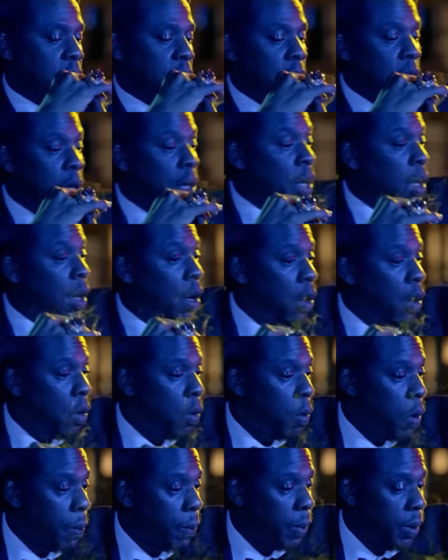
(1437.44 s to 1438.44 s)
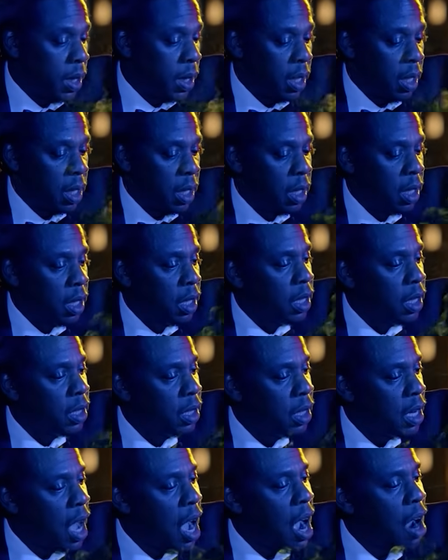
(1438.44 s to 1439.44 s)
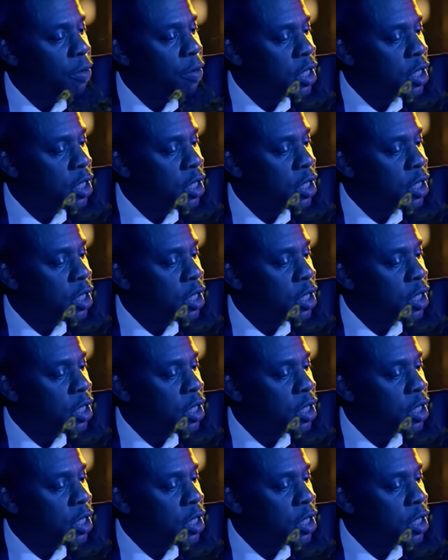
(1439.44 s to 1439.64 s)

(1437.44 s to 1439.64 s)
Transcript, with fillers: Z has amassed and the people that he